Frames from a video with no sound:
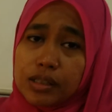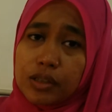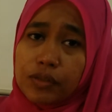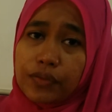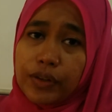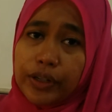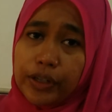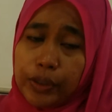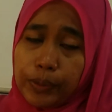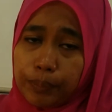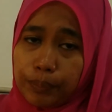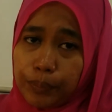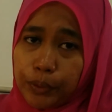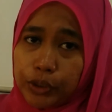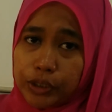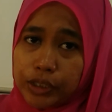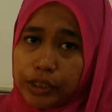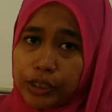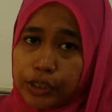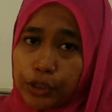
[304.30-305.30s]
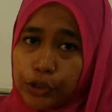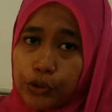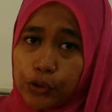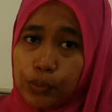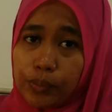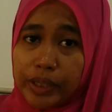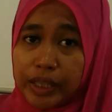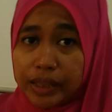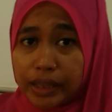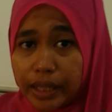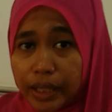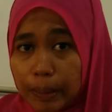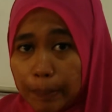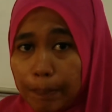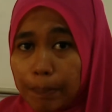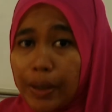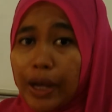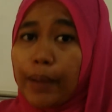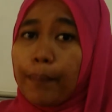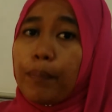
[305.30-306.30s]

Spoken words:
is very important? You may take my